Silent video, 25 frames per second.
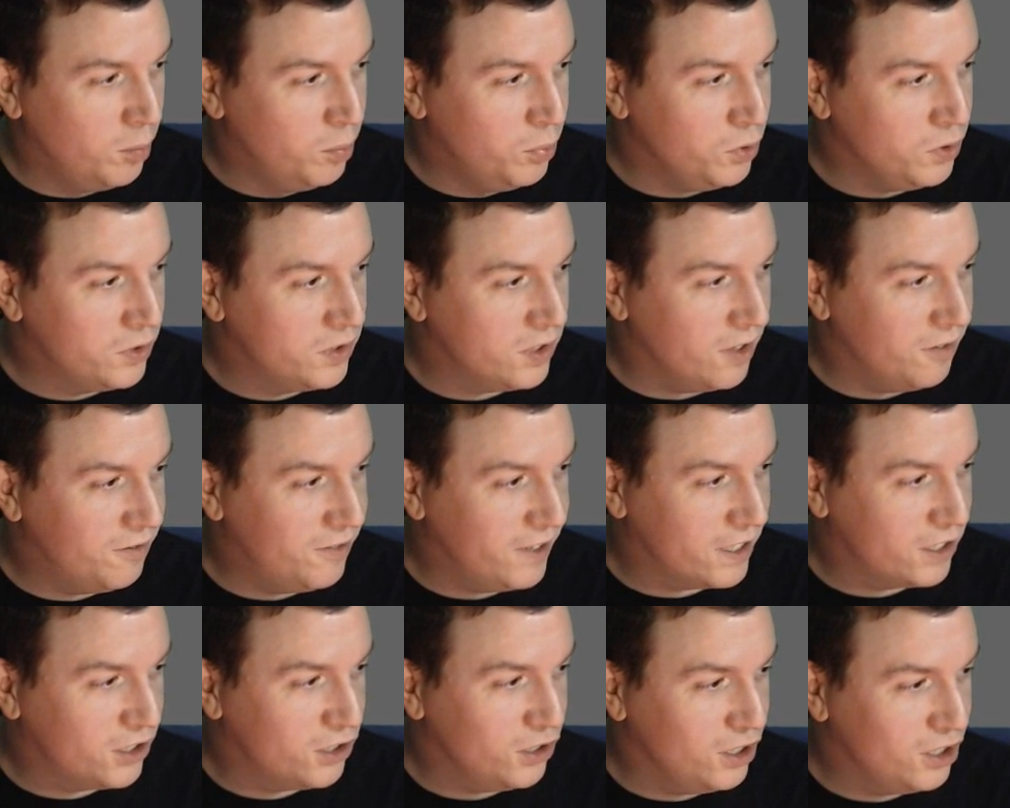boots,
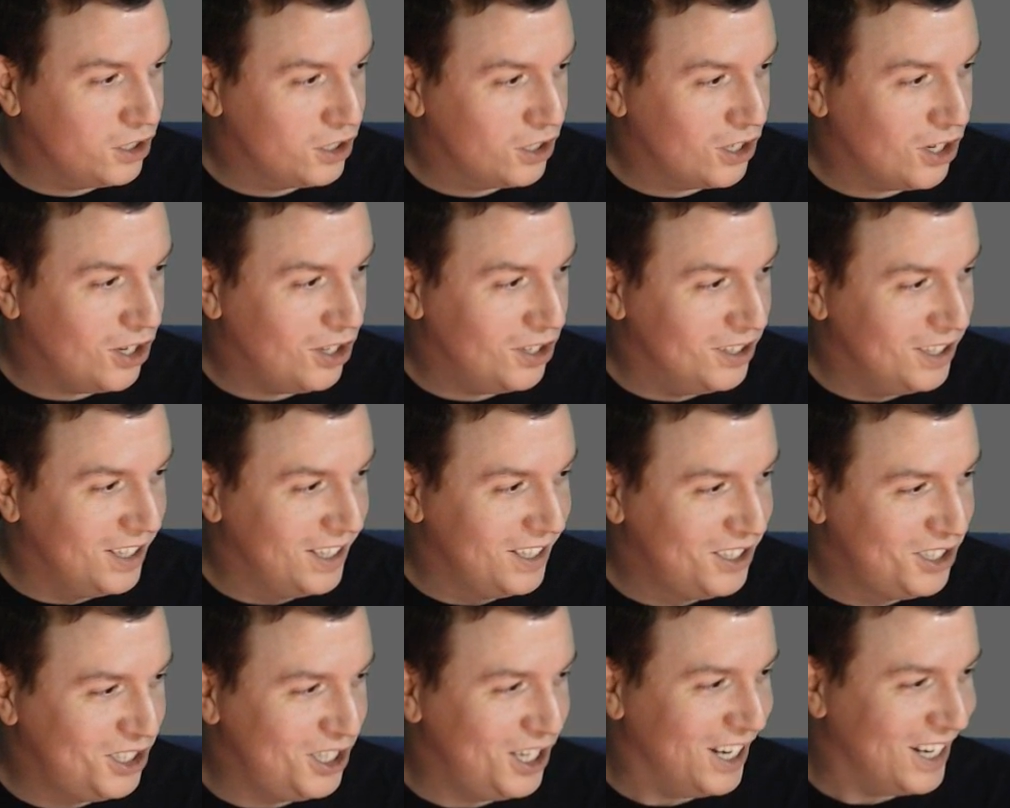affectionately called
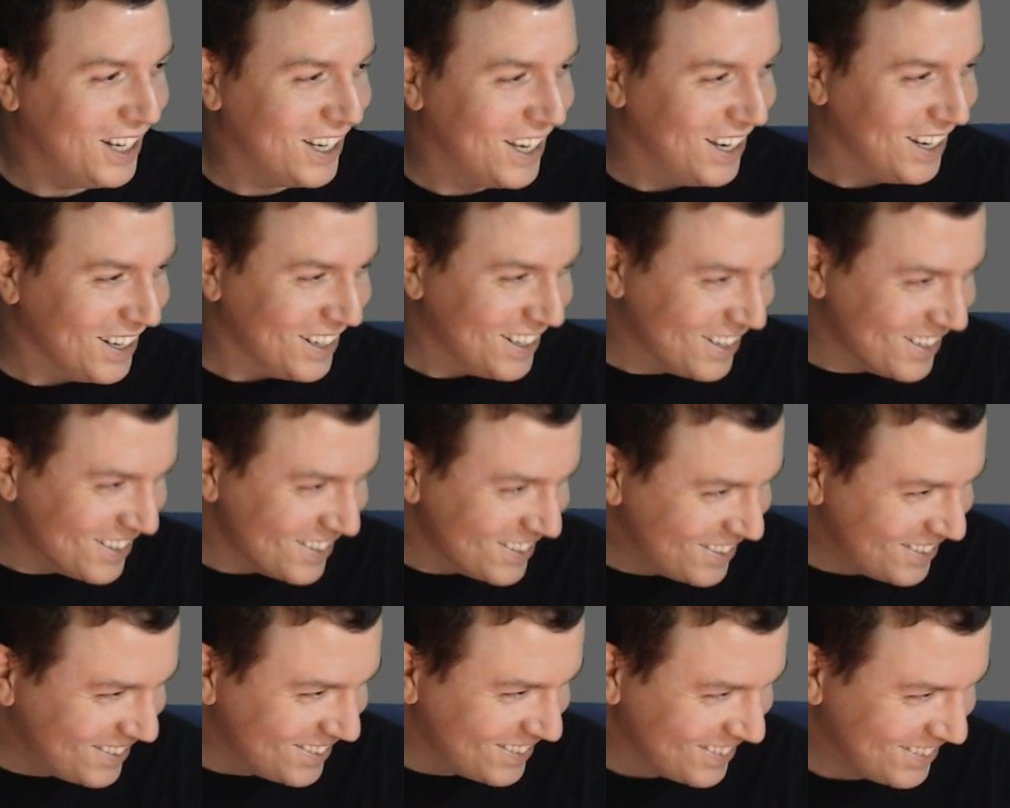shit
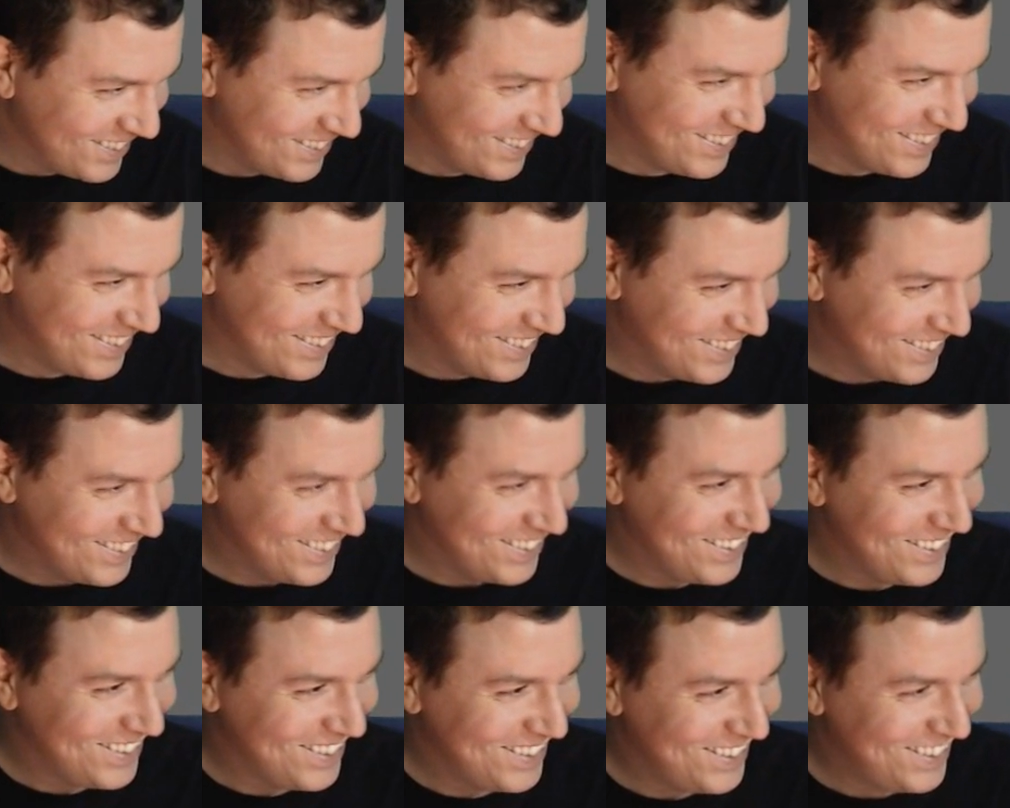kickers.
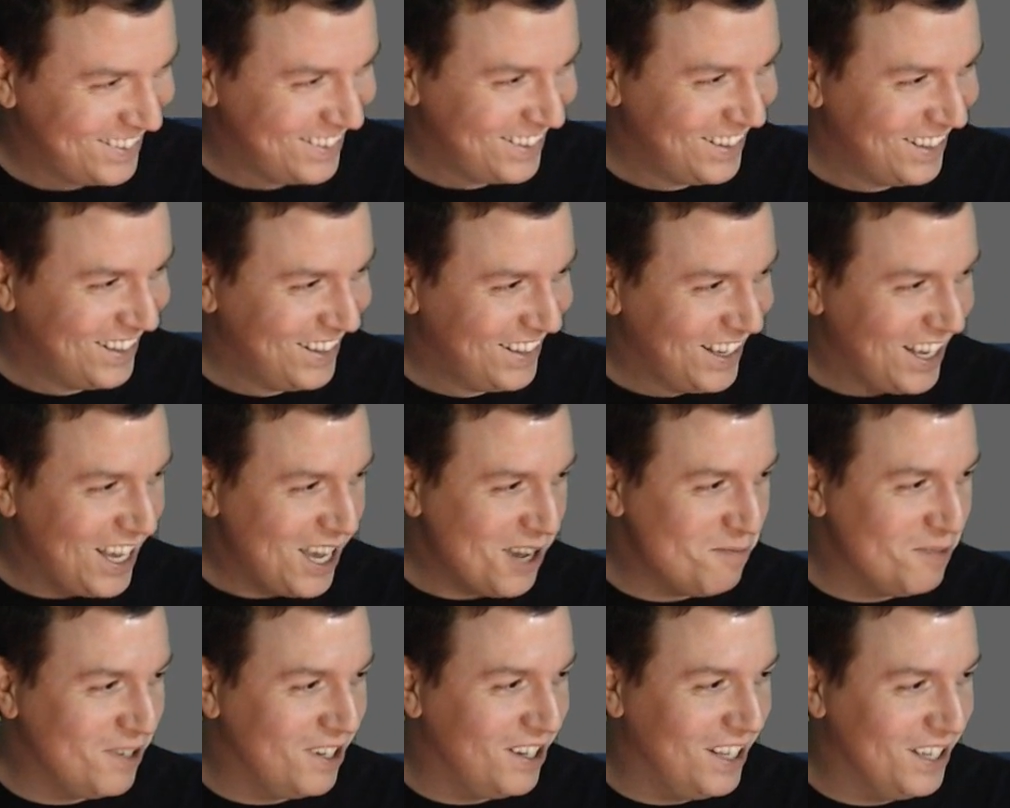
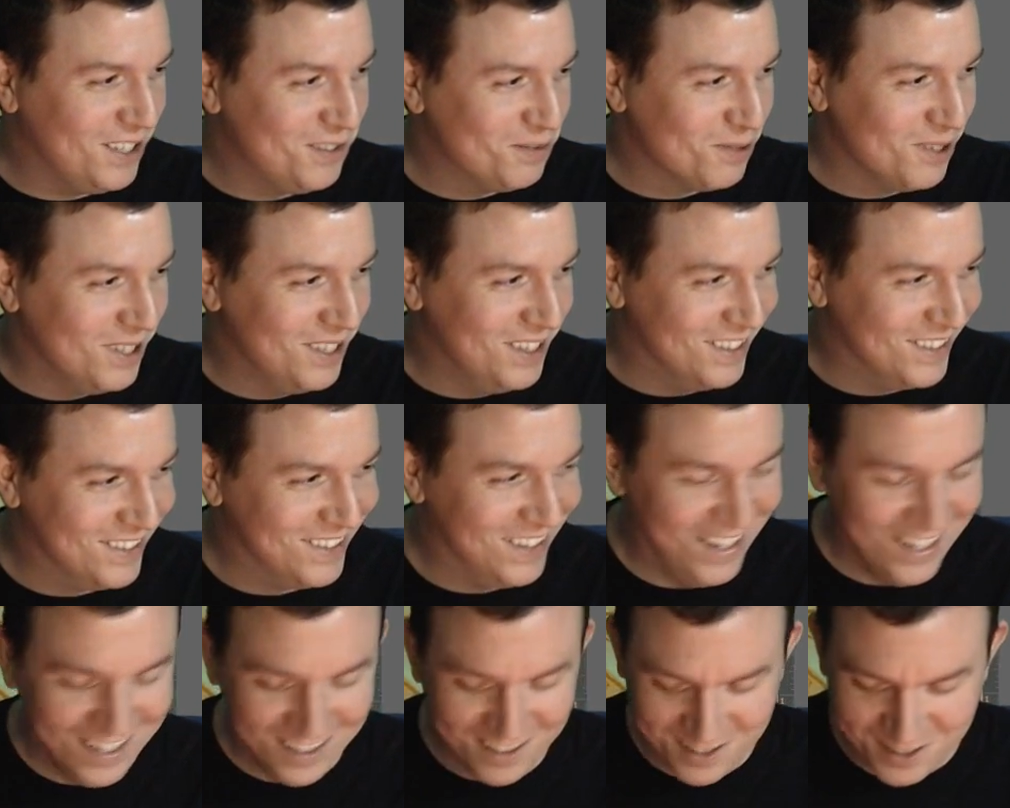How many lakes were in this
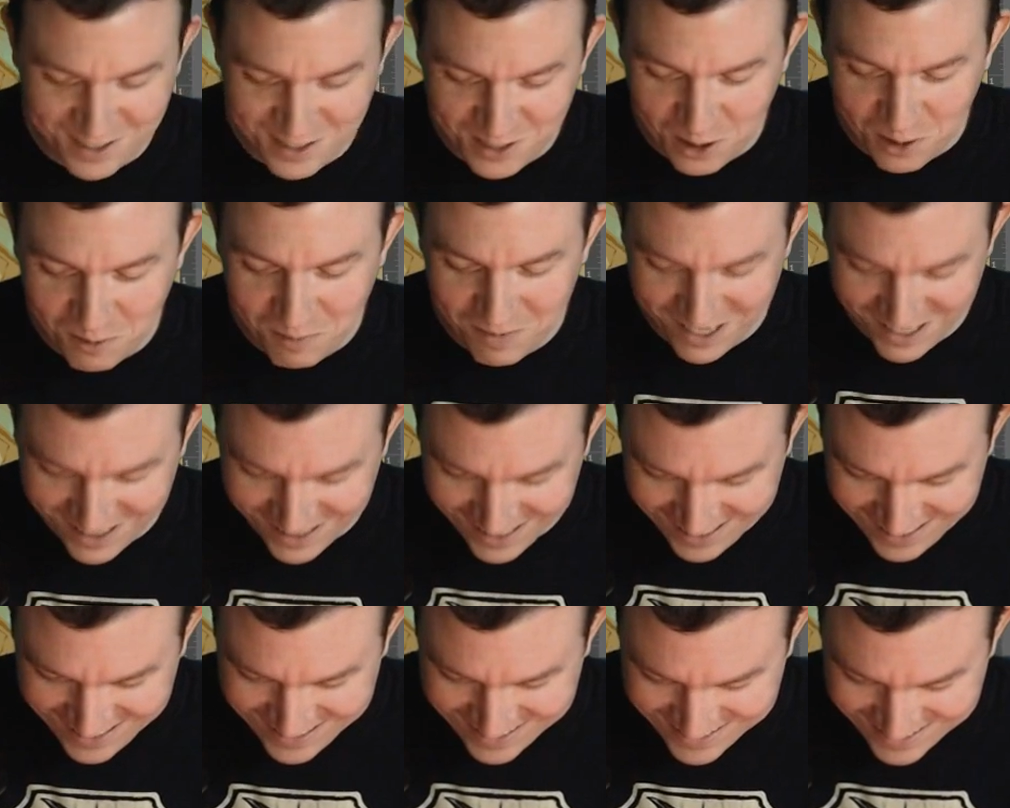land? So many
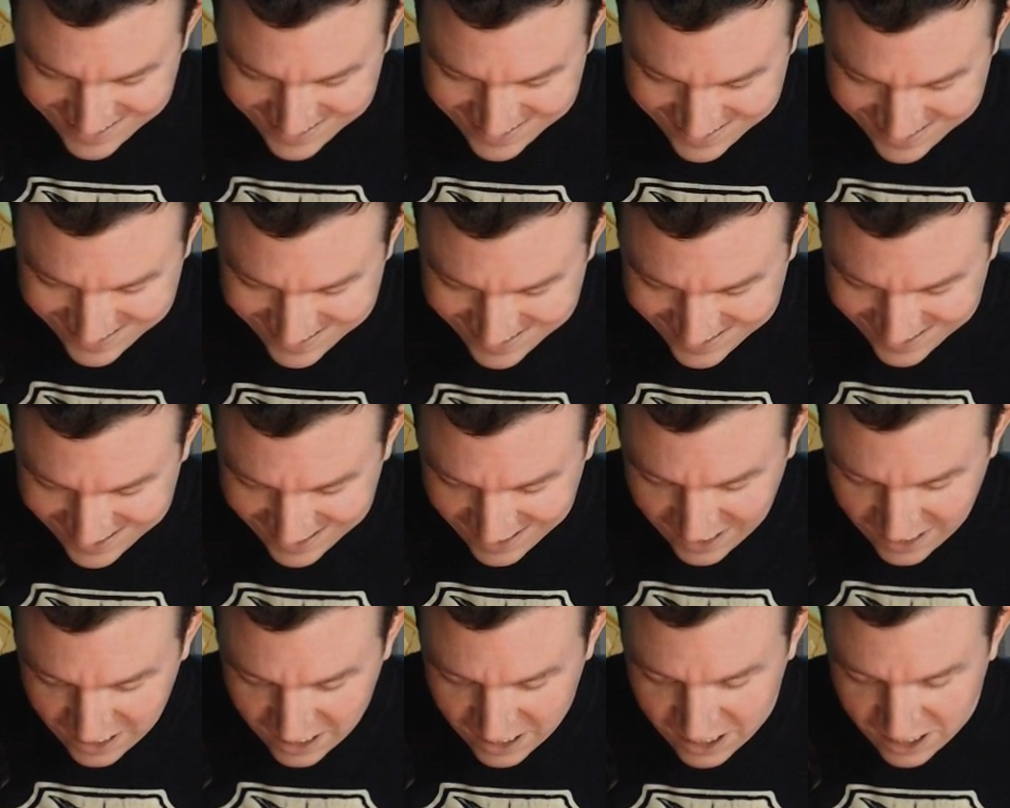lakes.
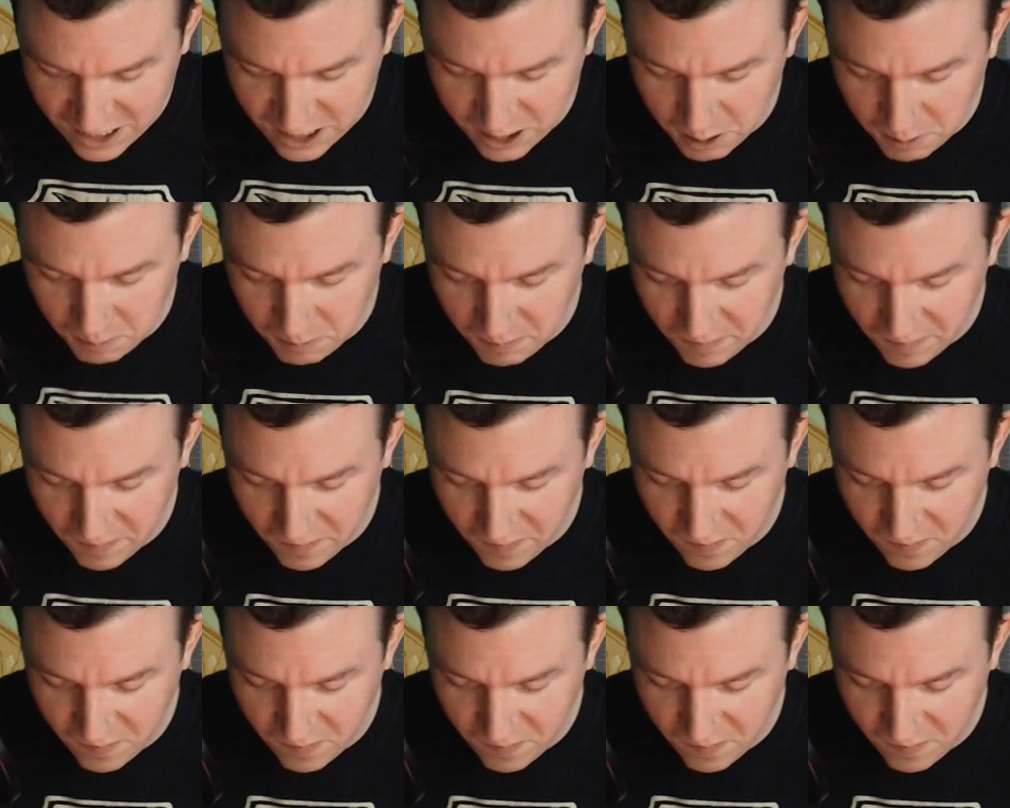Yeah,